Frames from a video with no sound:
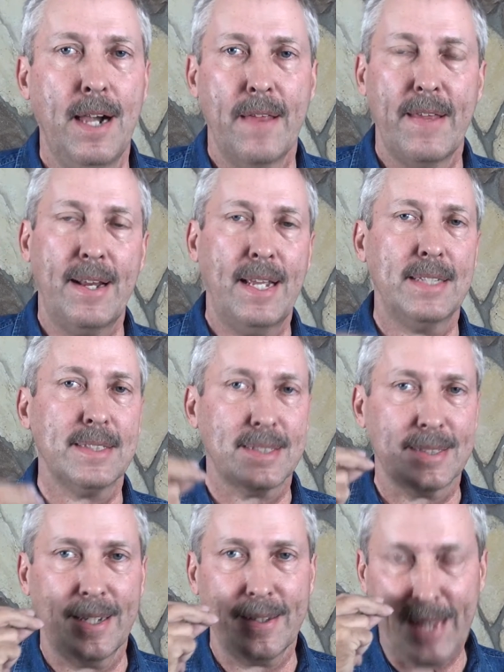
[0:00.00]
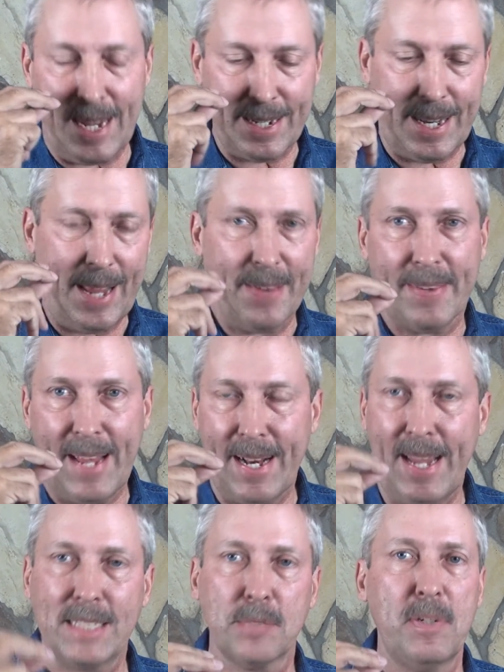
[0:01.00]
that
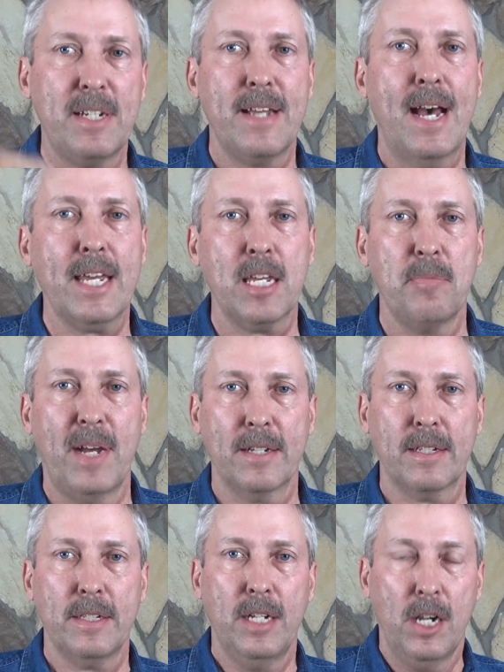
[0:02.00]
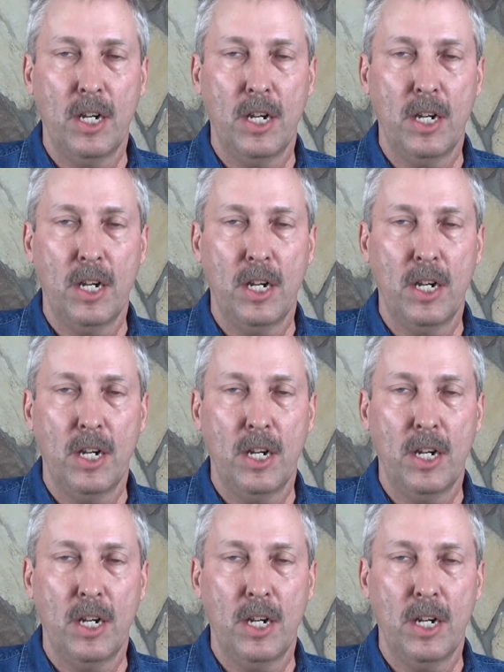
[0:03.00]
has been documented